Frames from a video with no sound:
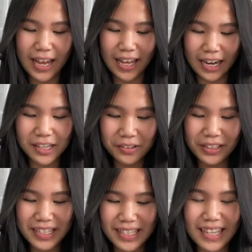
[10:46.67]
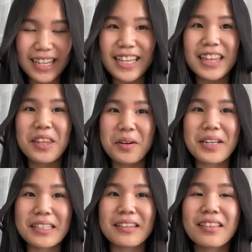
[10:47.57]
and i can only see
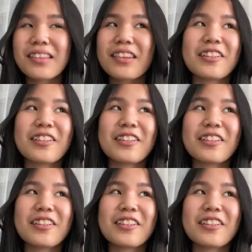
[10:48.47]
three